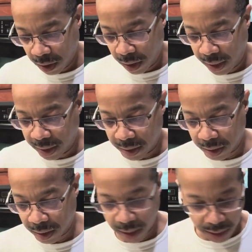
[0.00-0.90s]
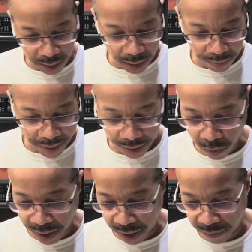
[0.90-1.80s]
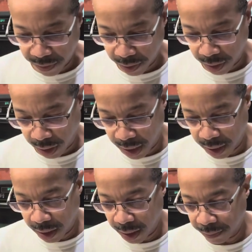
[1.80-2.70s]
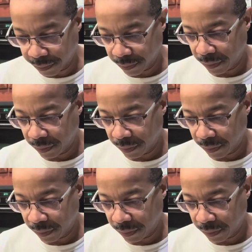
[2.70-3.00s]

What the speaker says: and stick it in the microwave, heat it up.